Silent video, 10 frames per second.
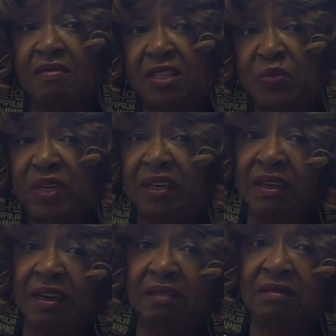that's
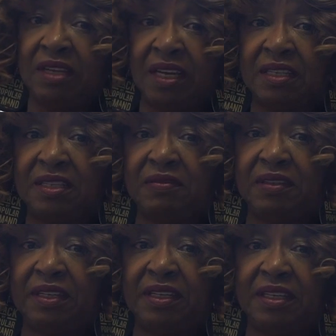speaking out
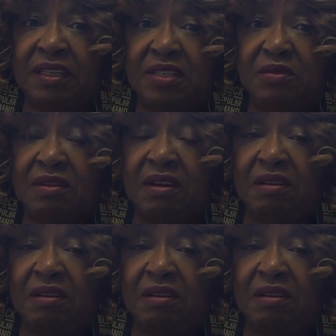negatively against